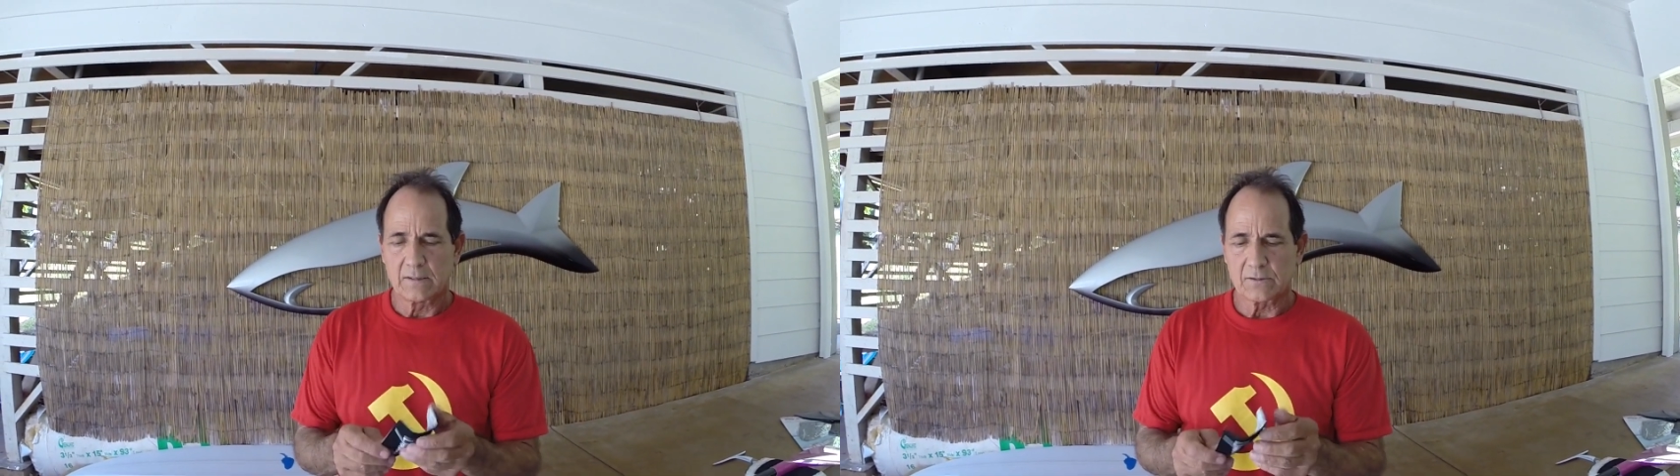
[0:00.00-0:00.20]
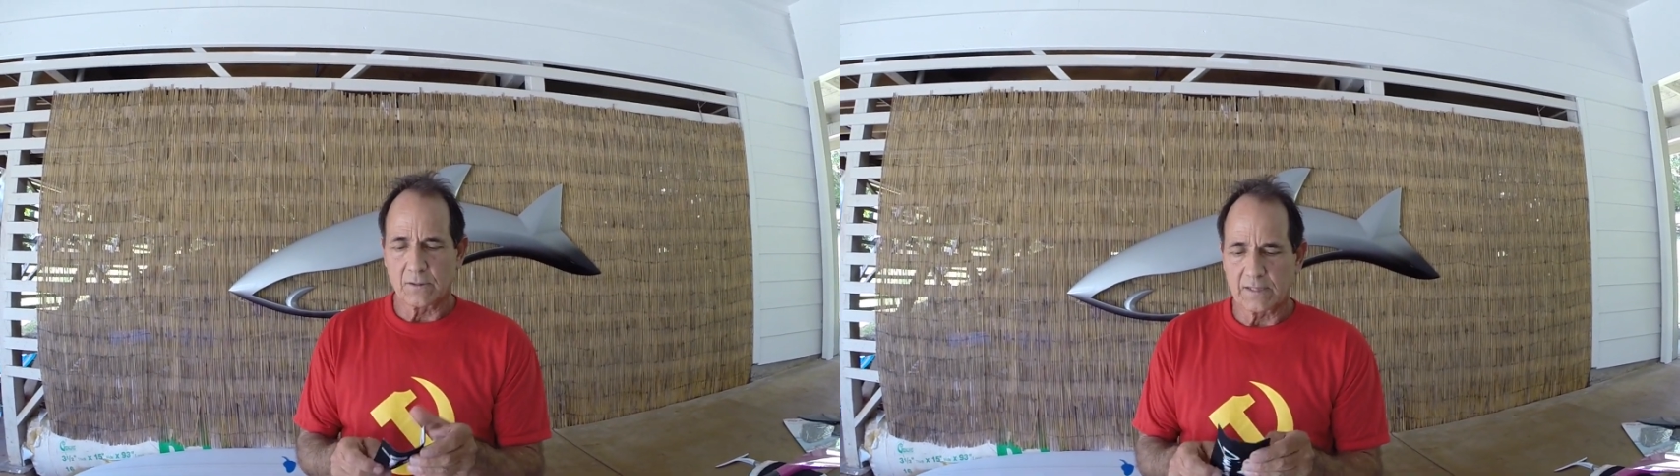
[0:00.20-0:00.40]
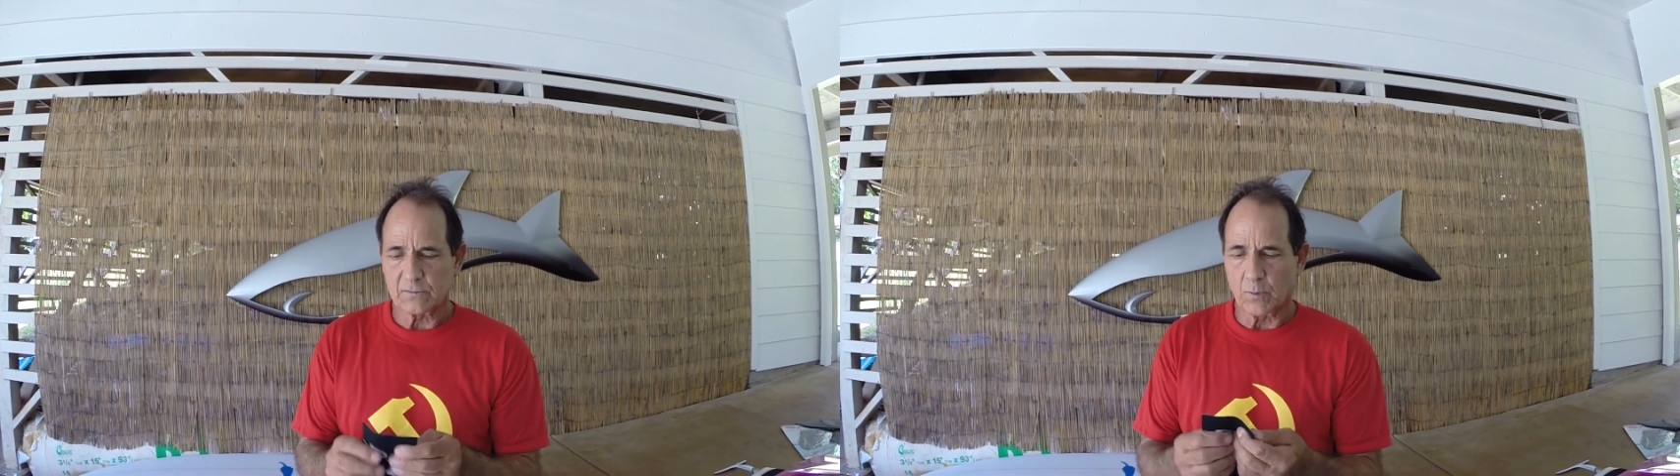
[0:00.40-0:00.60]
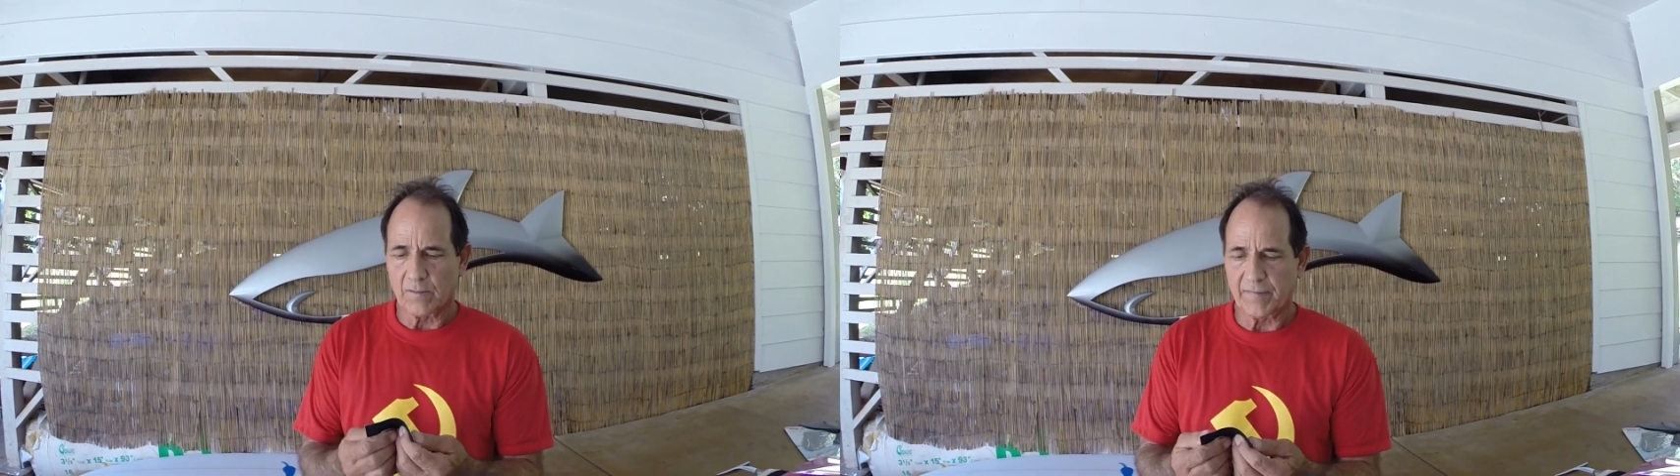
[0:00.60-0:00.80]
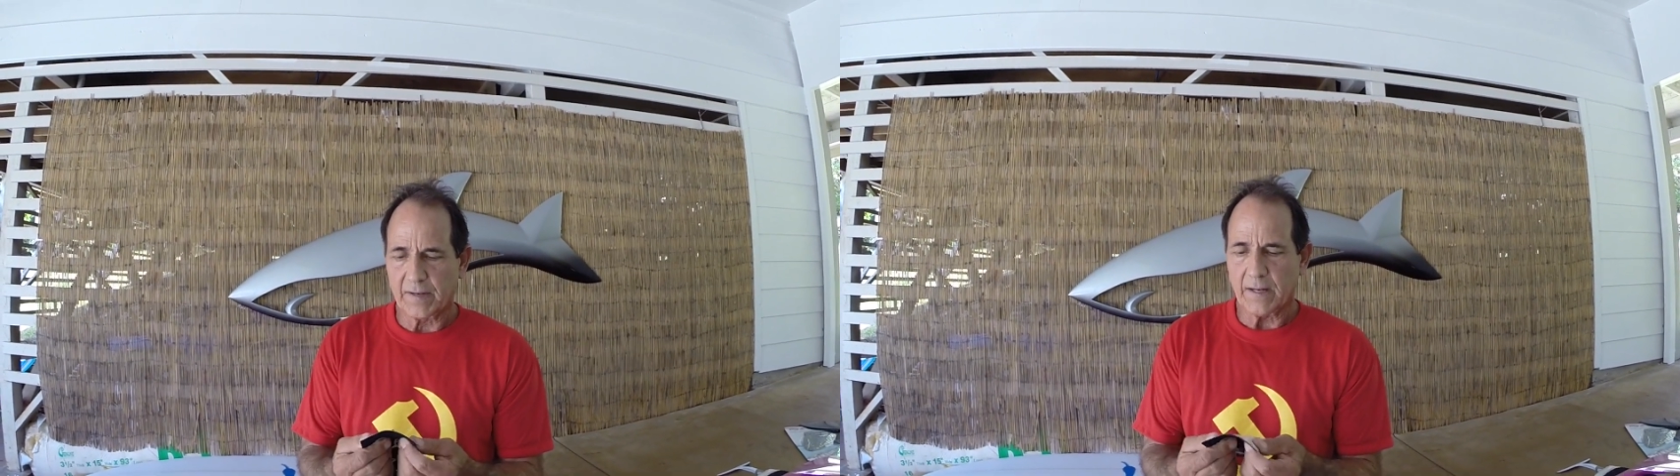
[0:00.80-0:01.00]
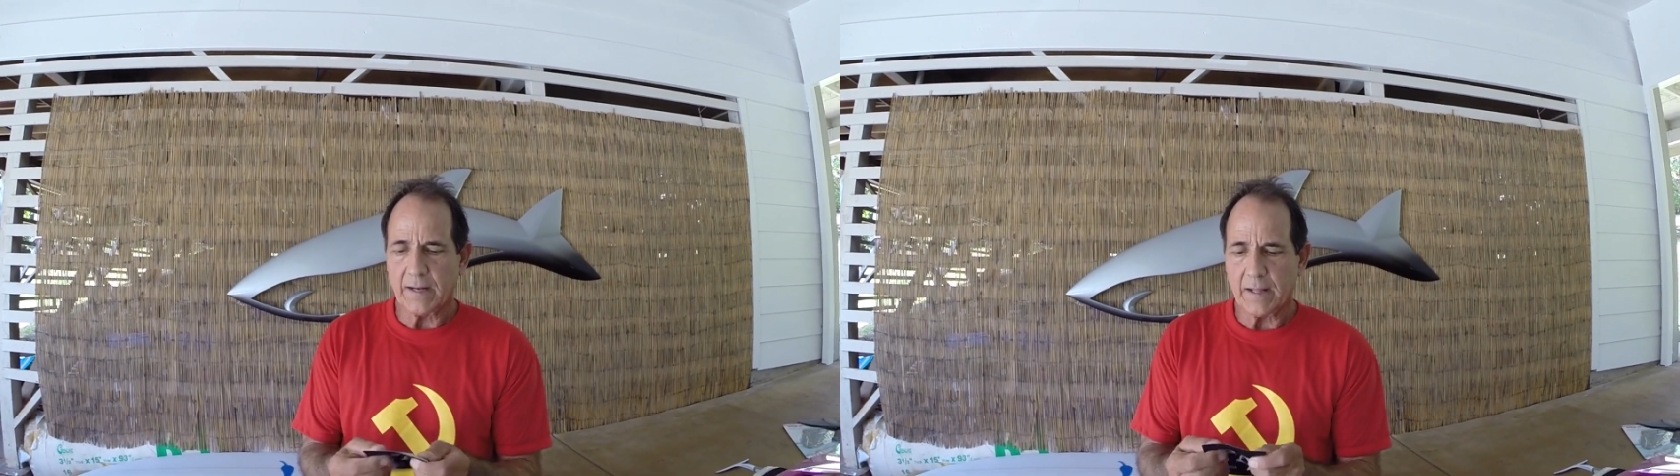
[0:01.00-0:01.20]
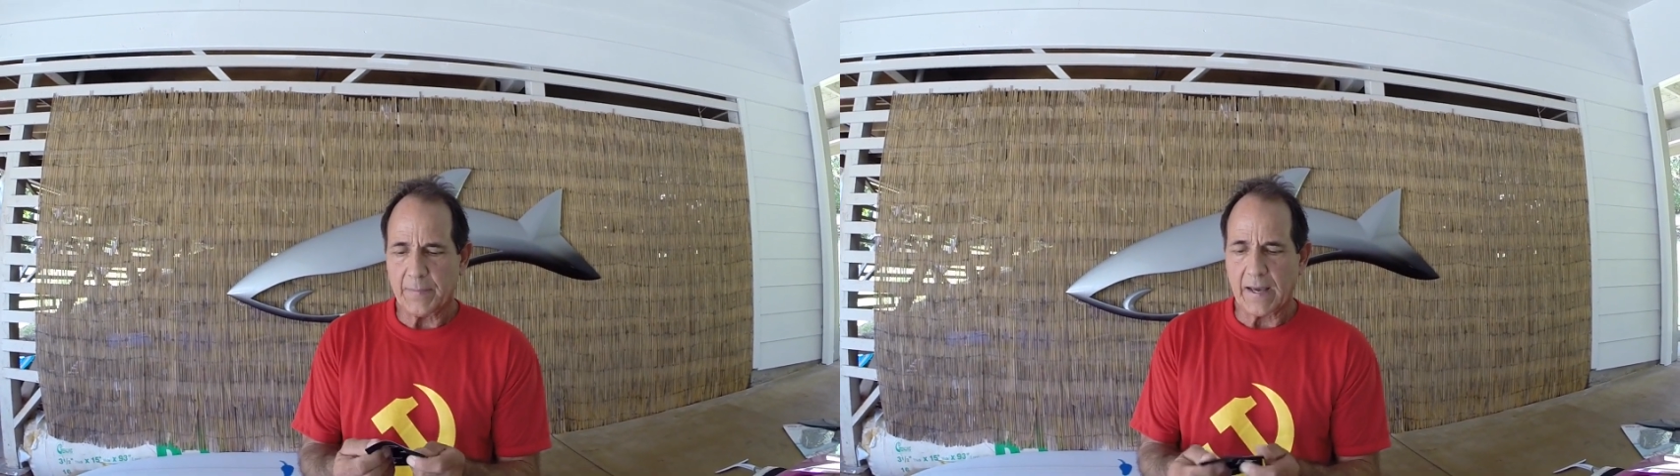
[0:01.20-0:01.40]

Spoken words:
So this will fit on any